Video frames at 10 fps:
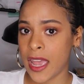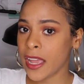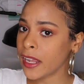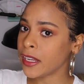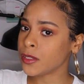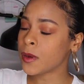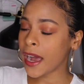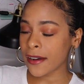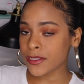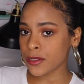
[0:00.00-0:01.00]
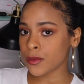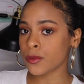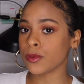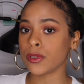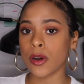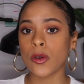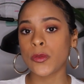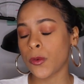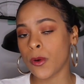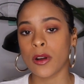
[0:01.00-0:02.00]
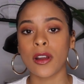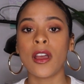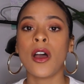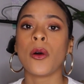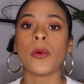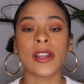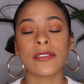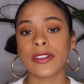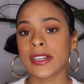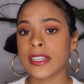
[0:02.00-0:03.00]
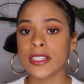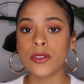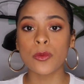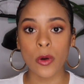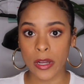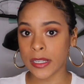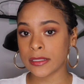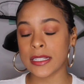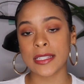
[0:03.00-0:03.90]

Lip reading: and you have to go for whatever it is you want.